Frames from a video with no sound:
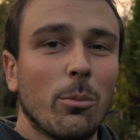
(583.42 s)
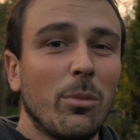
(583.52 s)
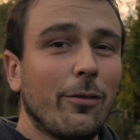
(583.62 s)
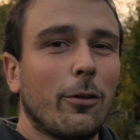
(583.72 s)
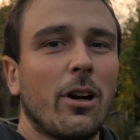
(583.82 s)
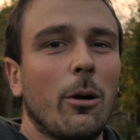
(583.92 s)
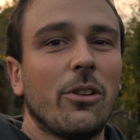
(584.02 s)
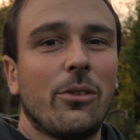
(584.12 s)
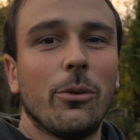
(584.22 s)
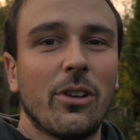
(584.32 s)
before I
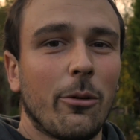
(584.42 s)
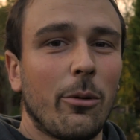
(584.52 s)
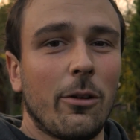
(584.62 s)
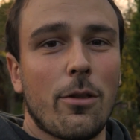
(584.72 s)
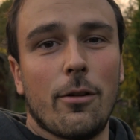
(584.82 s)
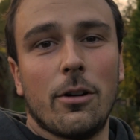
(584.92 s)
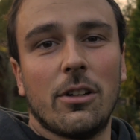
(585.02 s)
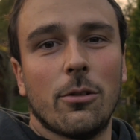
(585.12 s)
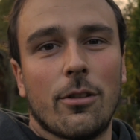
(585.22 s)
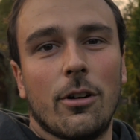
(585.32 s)
was using around 30
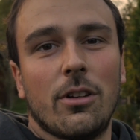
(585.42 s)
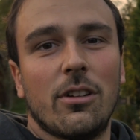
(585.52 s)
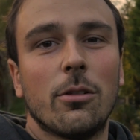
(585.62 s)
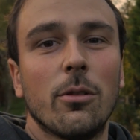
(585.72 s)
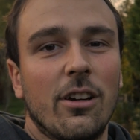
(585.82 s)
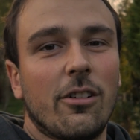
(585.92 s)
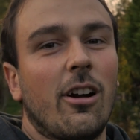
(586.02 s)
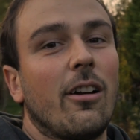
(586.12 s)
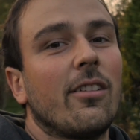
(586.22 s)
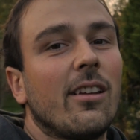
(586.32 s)
to 32-inch
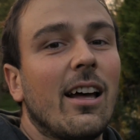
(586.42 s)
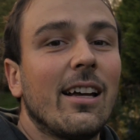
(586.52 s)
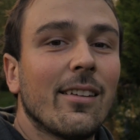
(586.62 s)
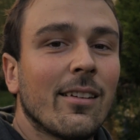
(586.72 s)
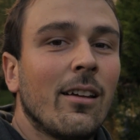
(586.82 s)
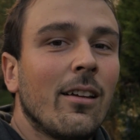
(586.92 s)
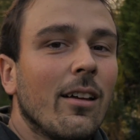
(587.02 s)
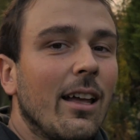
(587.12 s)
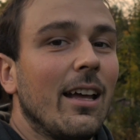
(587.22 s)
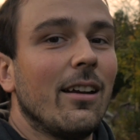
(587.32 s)
harness lines,
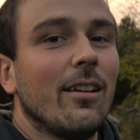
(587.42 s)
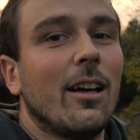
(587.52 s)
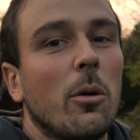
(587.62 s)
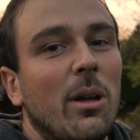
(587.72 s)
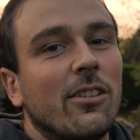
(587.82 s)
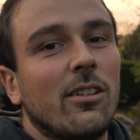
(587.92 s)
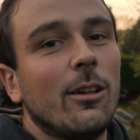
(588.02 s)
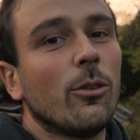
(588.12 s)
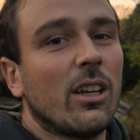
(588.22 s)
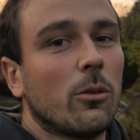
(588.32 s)
and now I'm actually
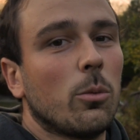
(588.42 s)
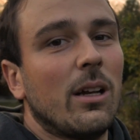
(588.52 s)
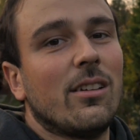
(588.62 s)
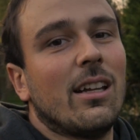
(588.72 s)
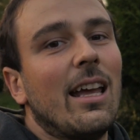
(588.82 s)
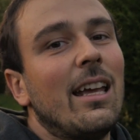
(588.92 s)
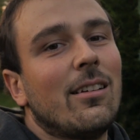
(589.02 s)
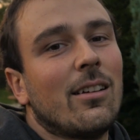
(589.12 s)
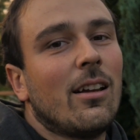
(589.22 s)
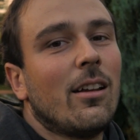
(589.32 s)
using
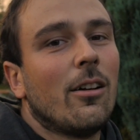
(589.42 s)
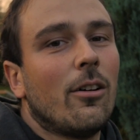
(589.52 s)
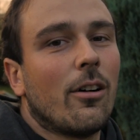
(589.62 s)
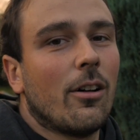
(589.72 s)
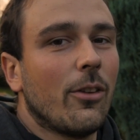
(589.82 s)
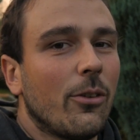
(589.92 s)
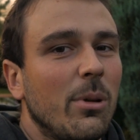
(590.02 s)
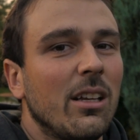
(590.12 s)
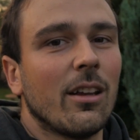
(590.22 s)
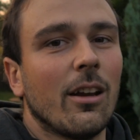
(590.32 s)
28, or on the
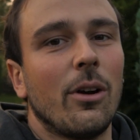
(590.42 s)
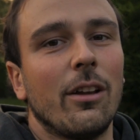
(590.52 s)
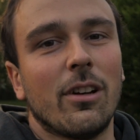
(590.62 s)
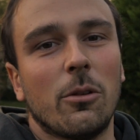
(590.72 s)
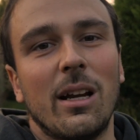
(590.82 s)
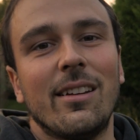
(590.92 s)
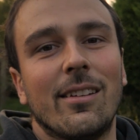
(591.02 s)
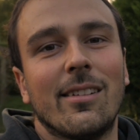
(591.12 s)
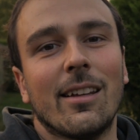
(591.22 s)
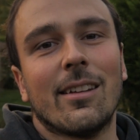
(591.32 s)
speed gear even
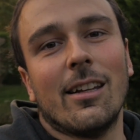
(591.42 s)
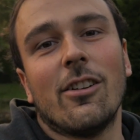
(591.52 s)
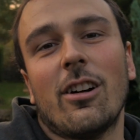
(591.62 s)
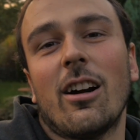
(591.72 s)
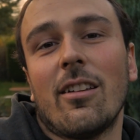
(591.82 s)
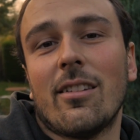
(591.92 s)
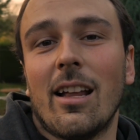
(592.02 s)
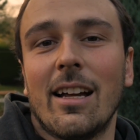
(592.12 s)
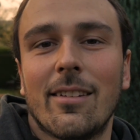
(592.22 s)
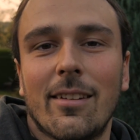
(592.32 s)
26-inch harness
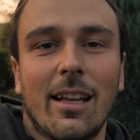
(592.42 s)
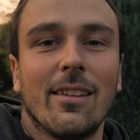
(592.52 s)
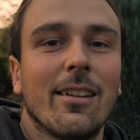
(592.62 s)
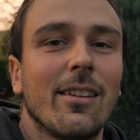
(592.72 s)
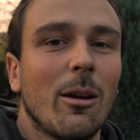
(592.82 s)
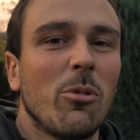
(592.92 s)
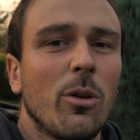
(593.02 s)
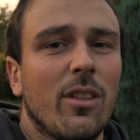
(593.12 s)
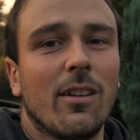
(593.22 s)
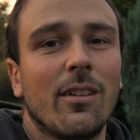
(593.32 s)
lines. And since I'm
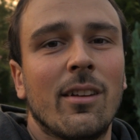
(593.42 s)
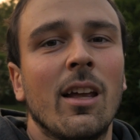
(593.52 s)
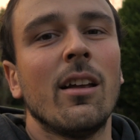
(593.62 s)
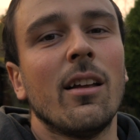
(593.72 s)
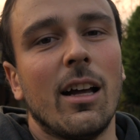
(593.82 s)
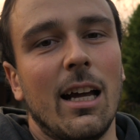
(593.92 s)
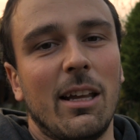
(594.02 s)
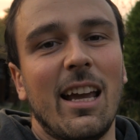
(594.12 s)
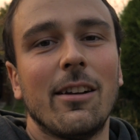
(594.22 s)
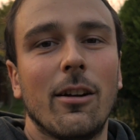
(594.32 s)
doing this, I
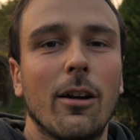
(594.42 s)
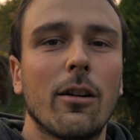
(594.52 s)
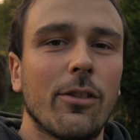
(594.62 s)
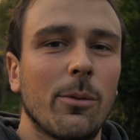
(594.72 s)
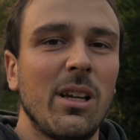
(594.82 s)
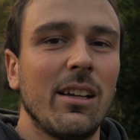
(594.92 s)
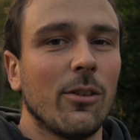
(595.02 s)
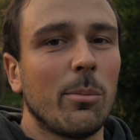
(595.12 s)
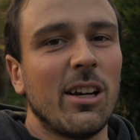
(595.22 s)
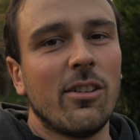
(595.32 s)
gained a lot of speed,
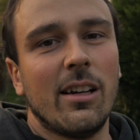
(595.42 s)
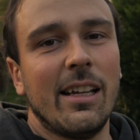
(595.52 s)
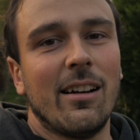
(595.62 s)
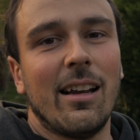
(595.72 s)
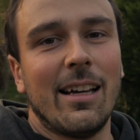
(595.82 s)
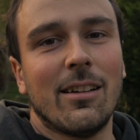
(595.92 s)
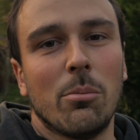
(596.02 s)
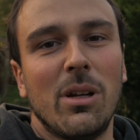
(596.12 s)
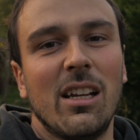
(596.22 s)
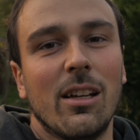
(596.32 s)
especially in light and
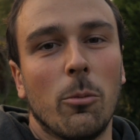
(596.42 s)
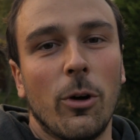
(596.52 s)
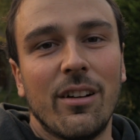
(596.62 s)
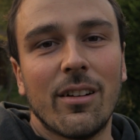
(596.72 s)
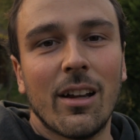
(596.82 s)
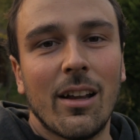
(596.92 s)
medium wind.